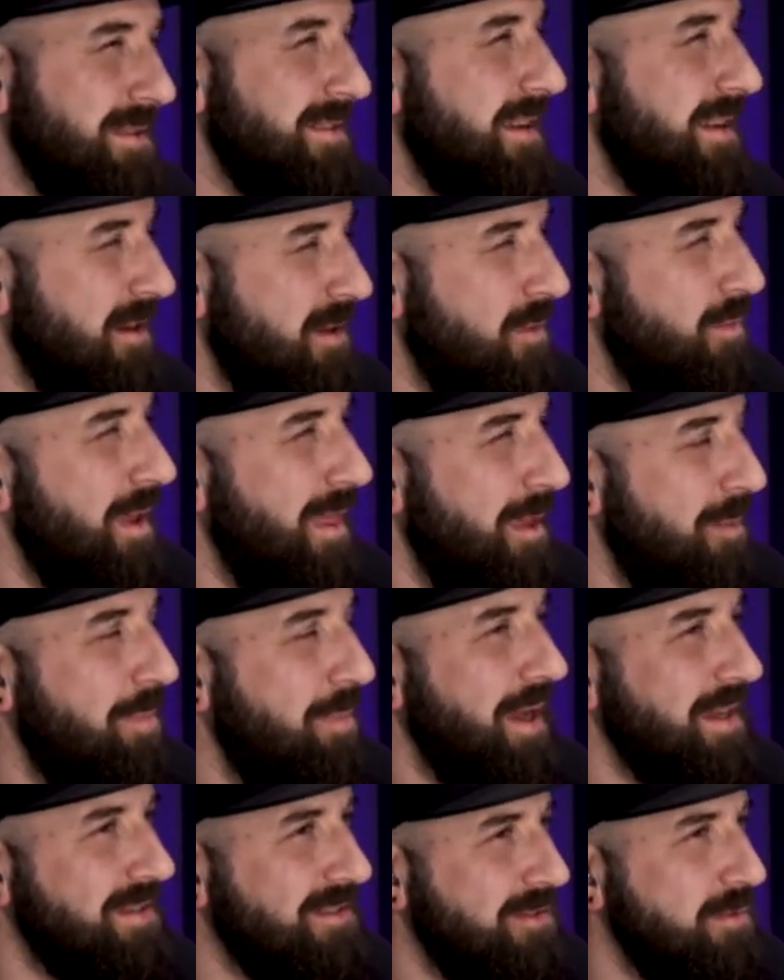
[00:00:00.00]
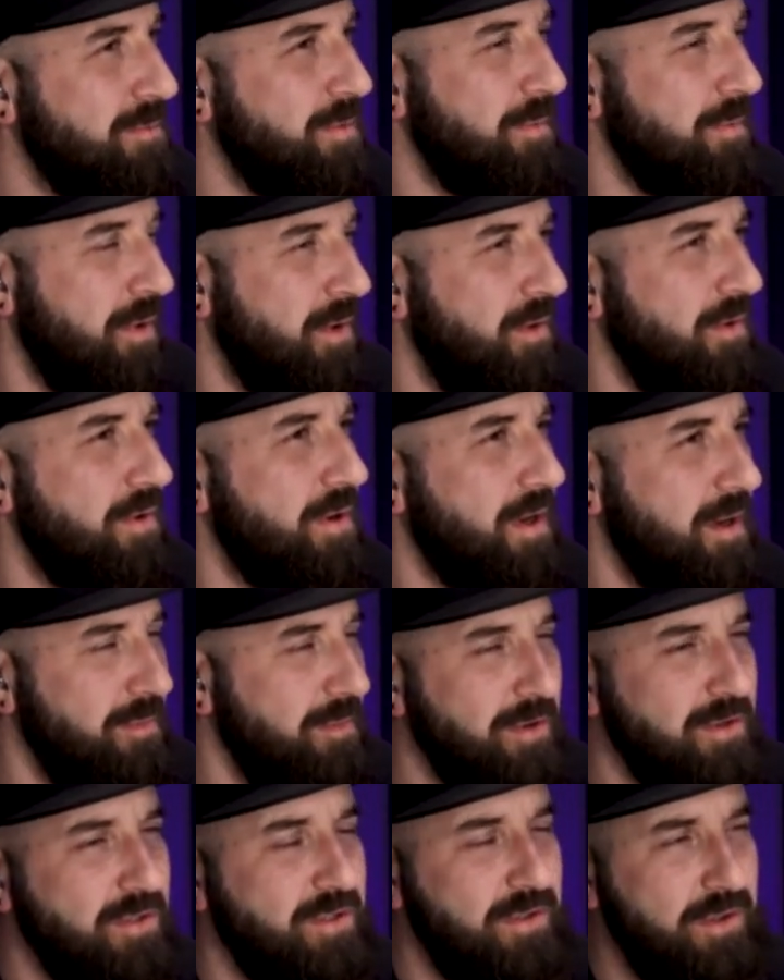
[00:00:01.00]
It's not gonna win the best Super Bowl
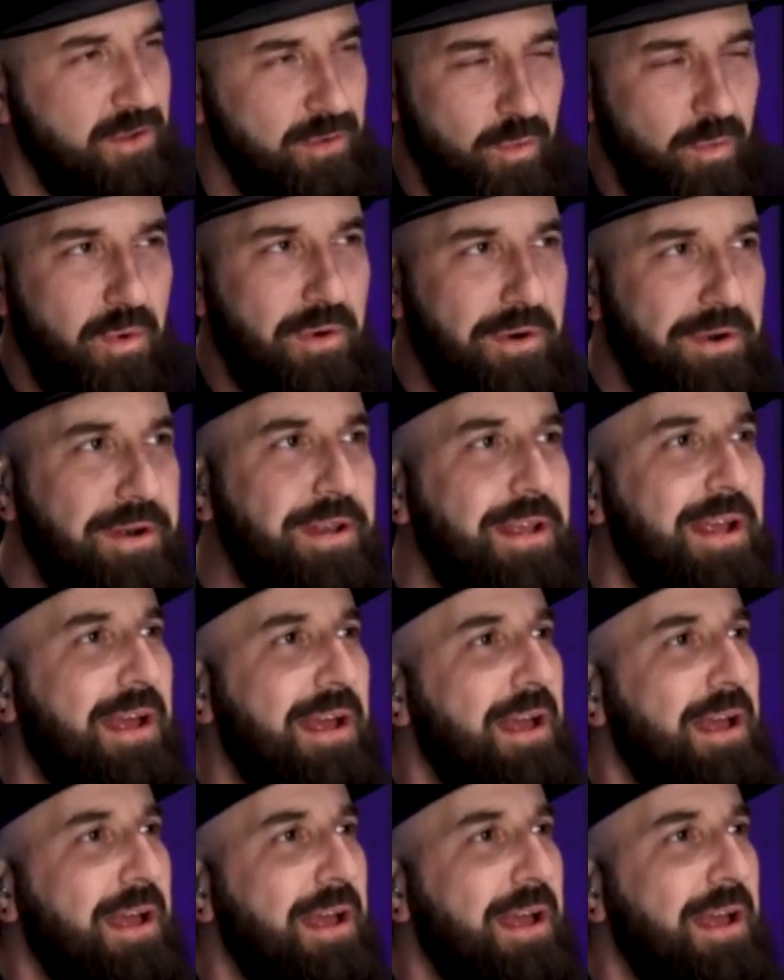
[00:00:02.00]
commercial award,